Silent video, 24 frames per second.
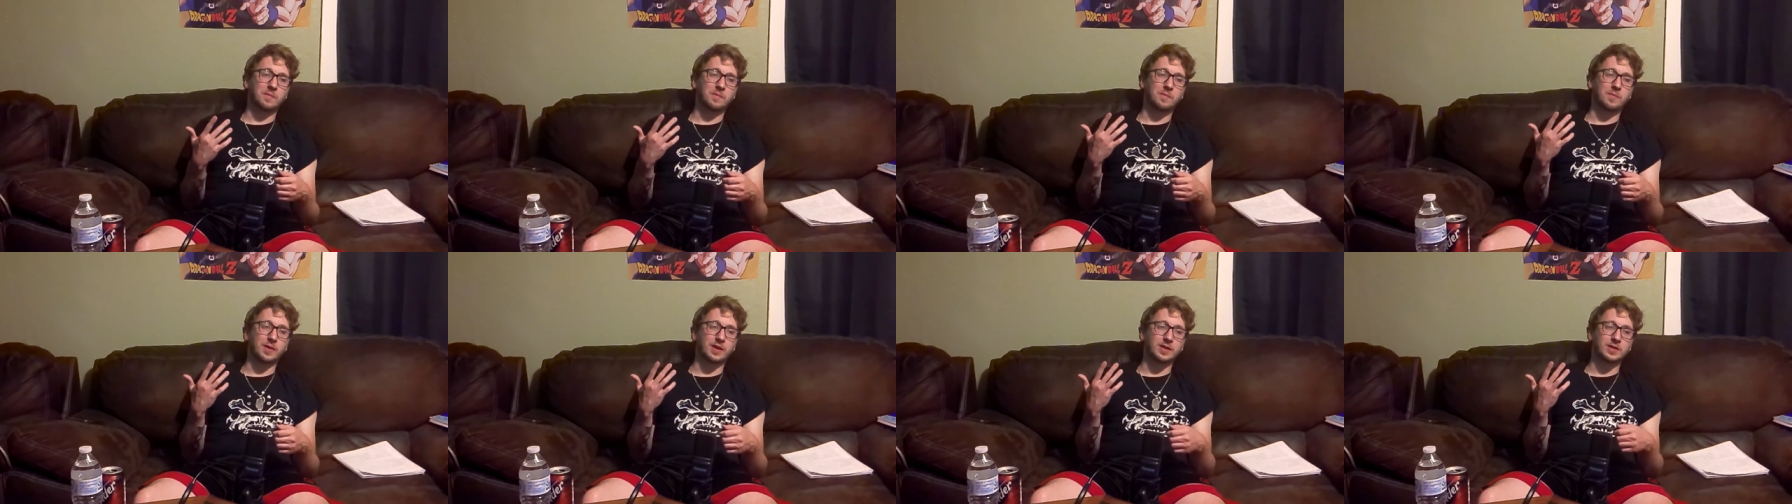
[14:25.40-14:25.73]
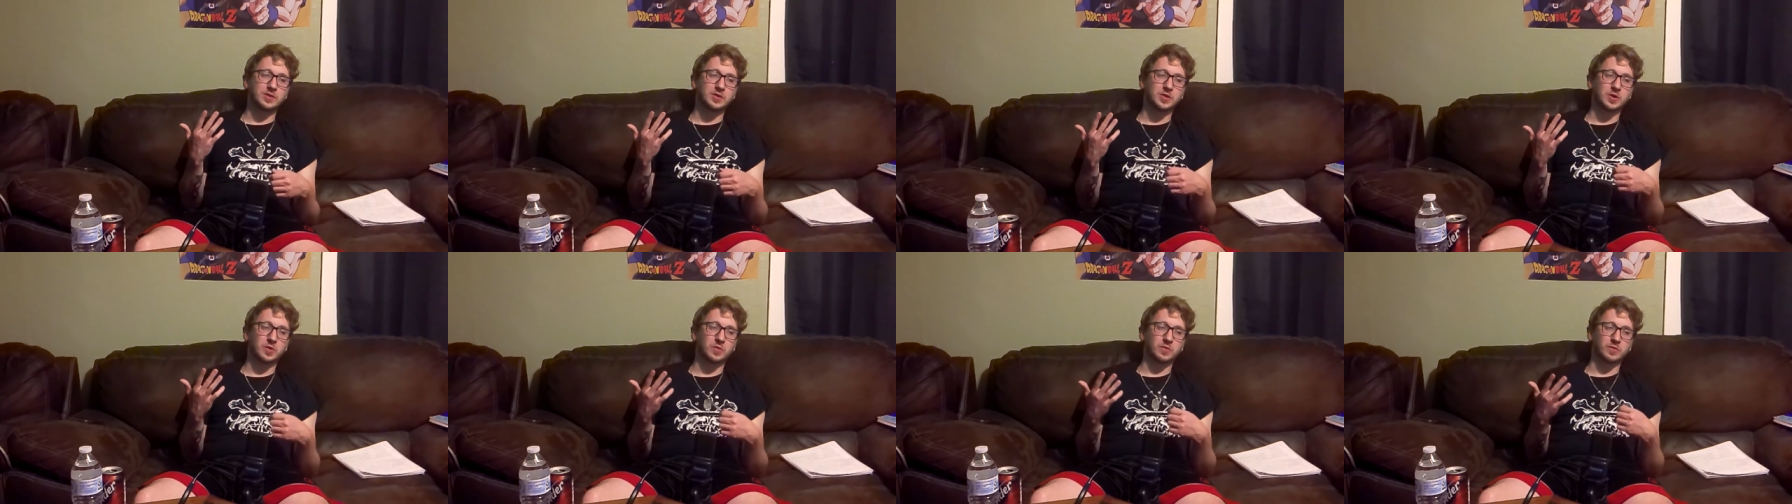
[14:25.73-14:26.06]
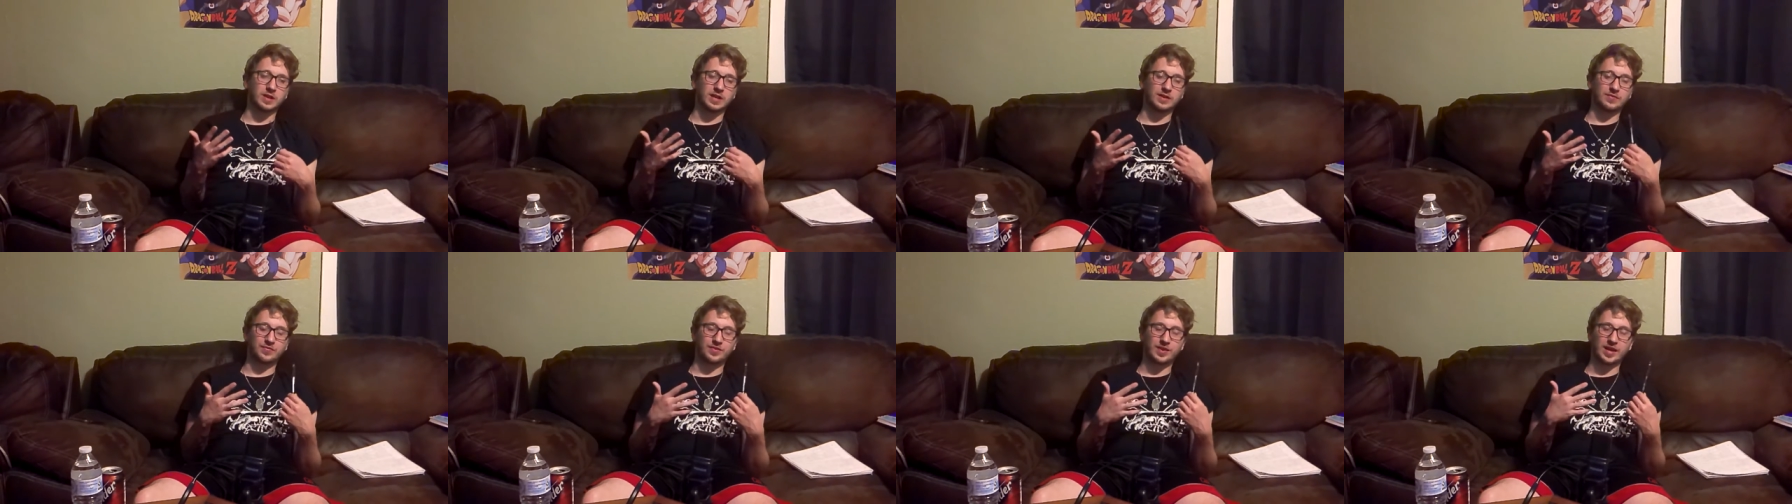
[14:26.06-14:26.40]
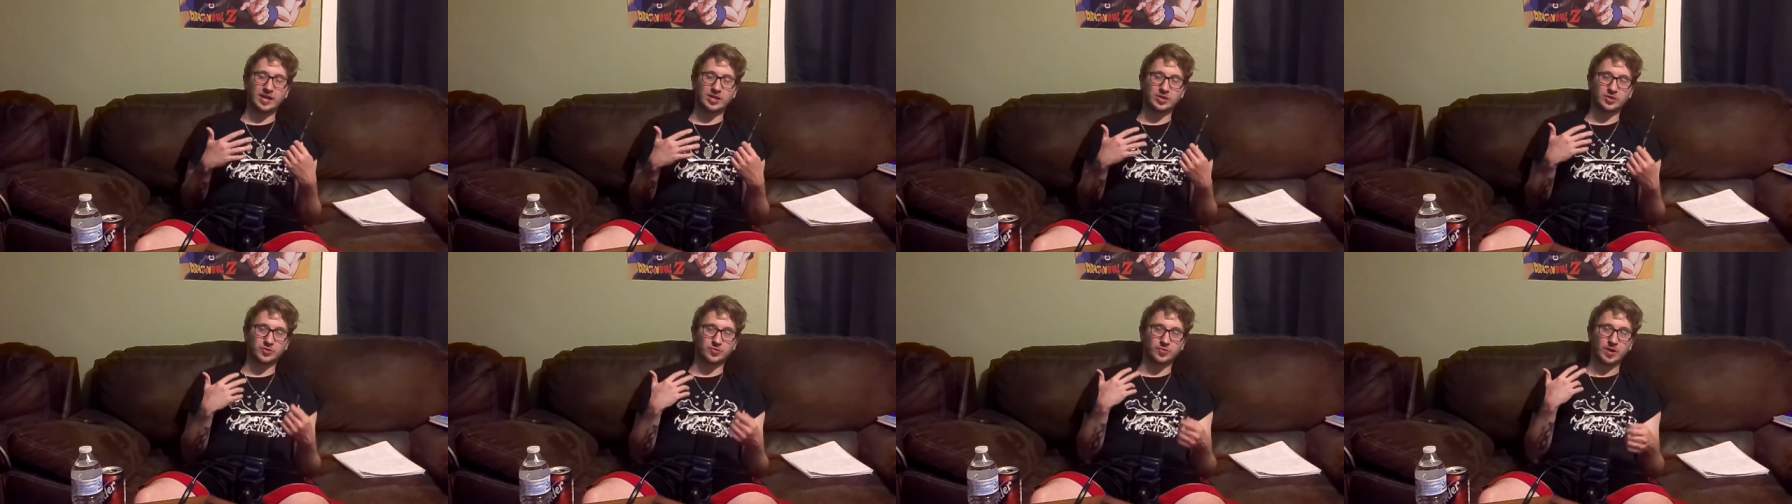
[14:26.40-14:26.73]
but don't let
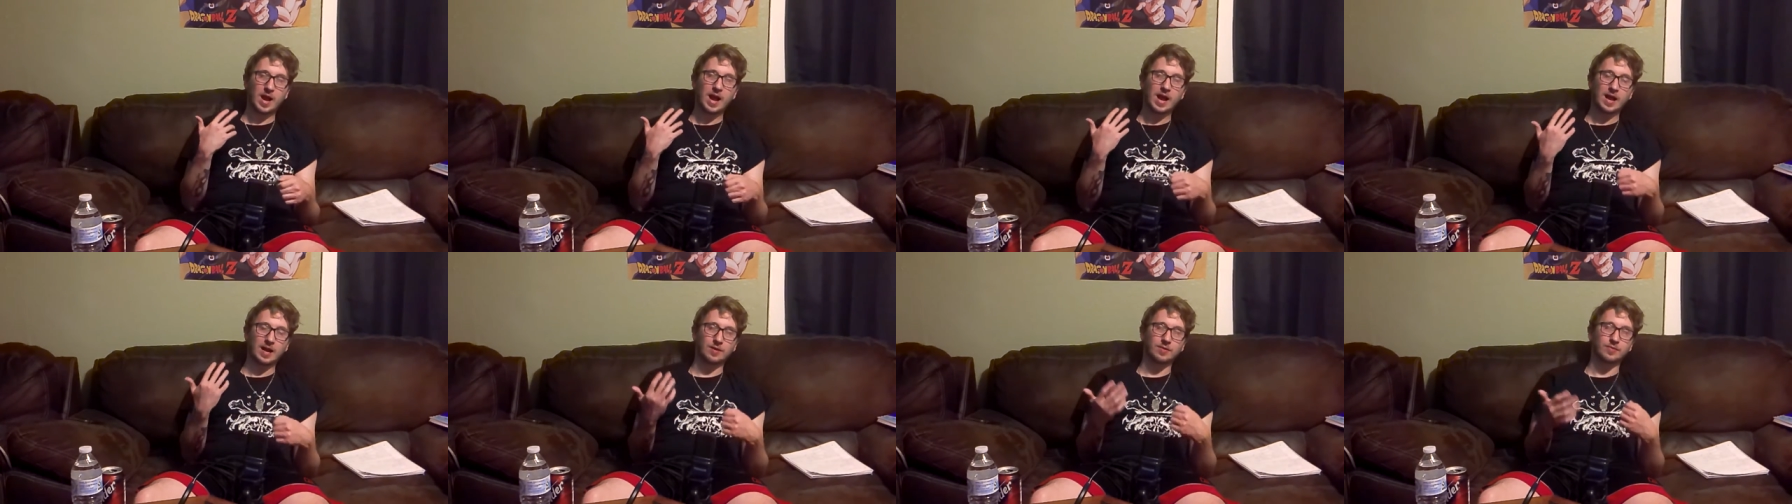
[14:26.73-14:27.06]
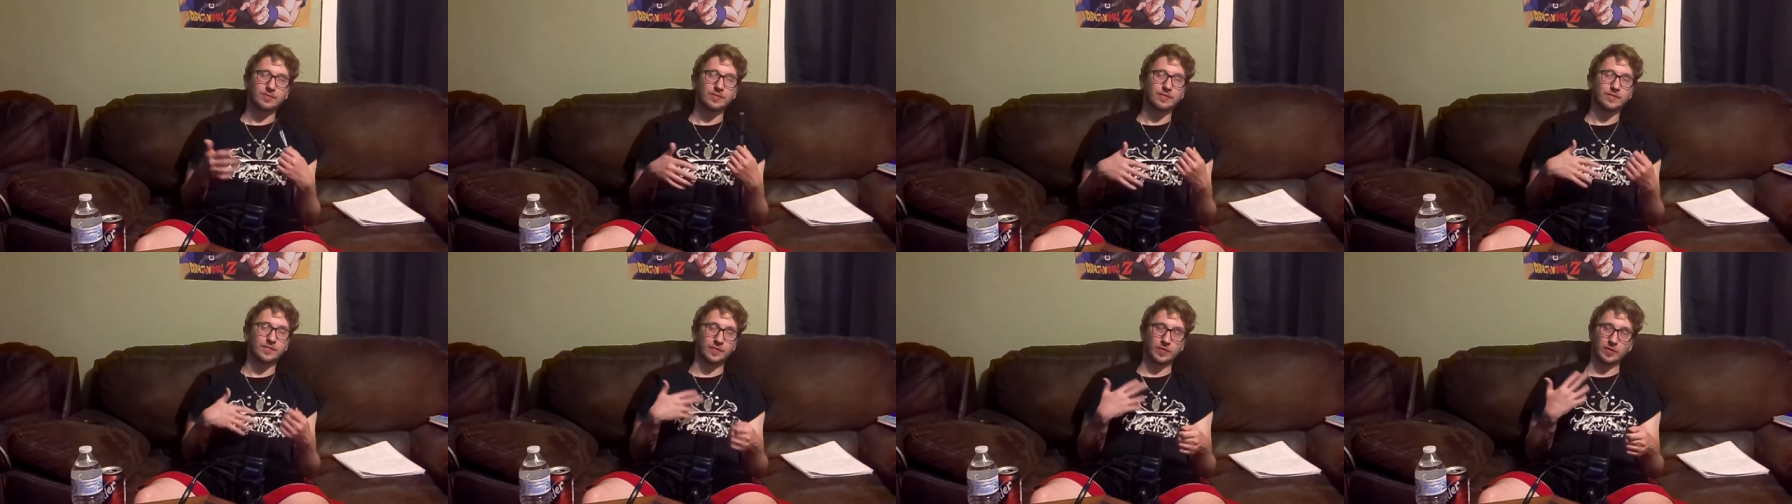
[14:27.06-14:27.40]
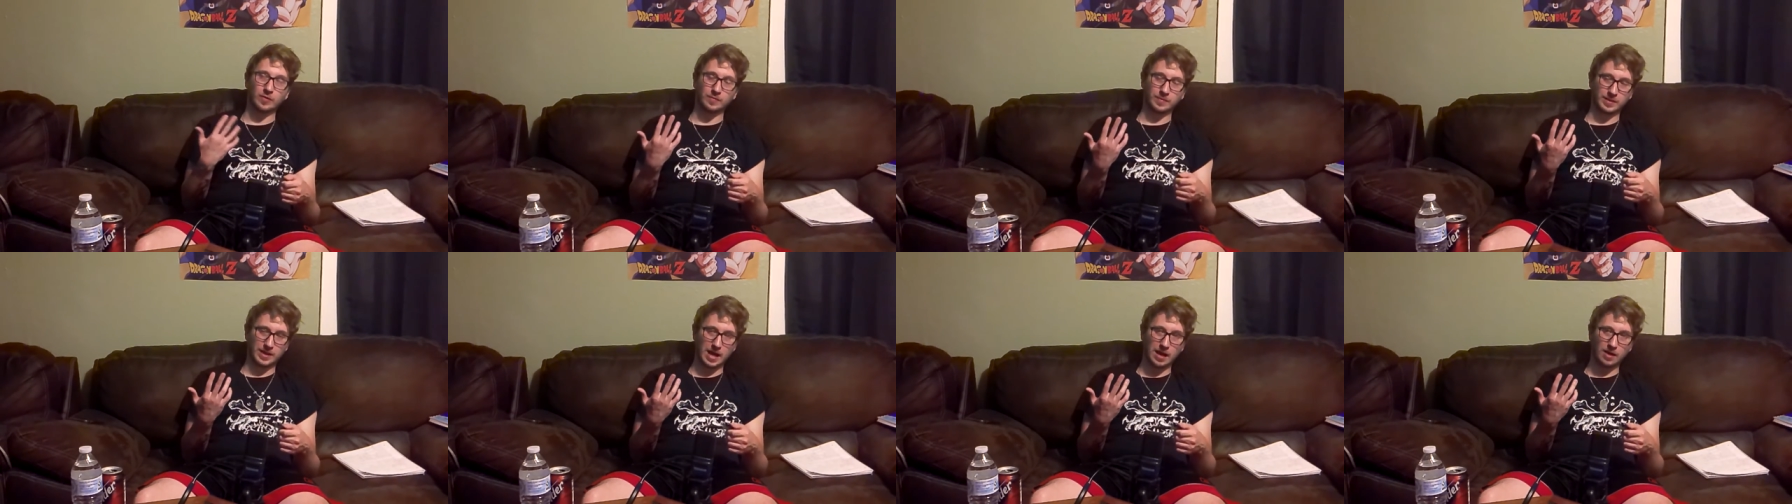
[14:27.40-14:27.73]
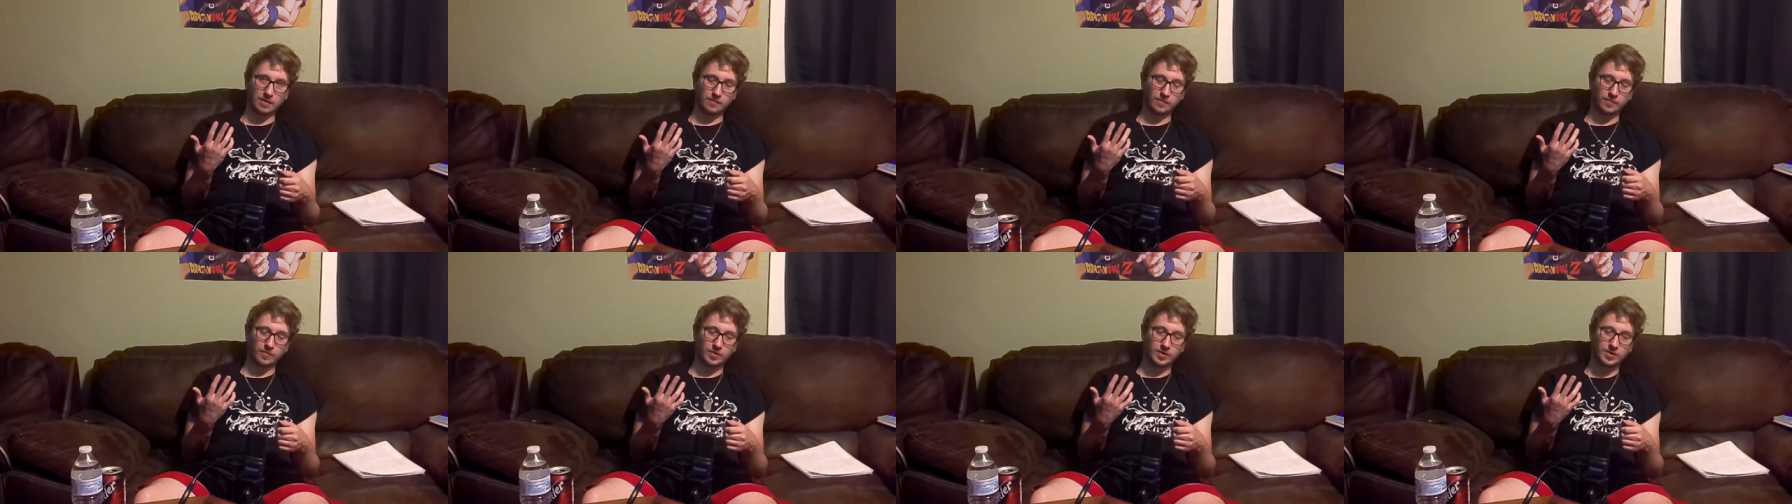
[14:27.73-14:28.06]
that drag the film
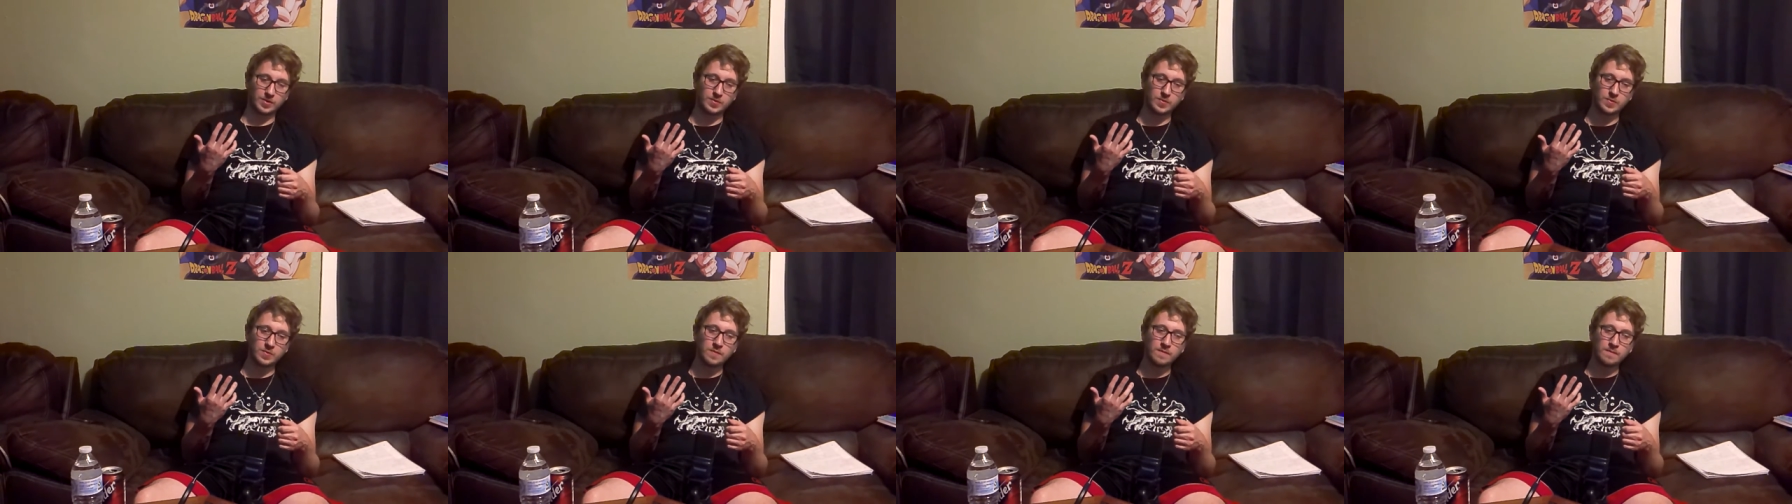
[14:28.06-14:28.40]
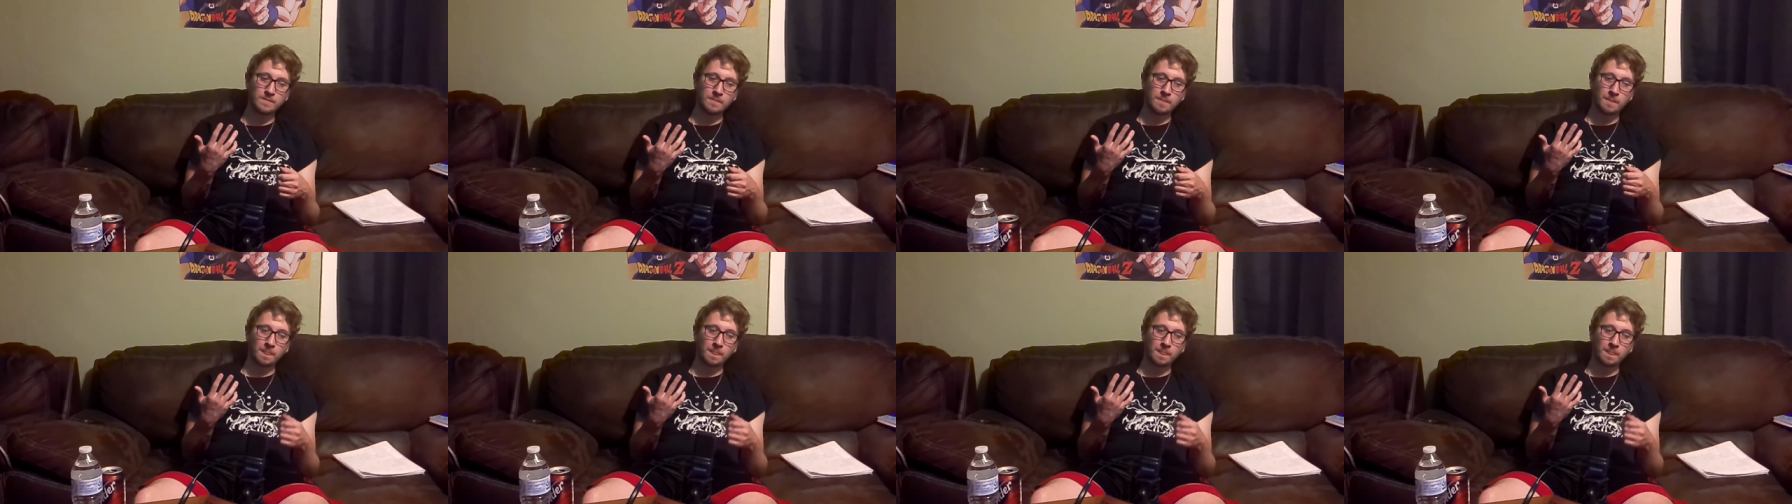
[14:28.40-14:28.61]
down for you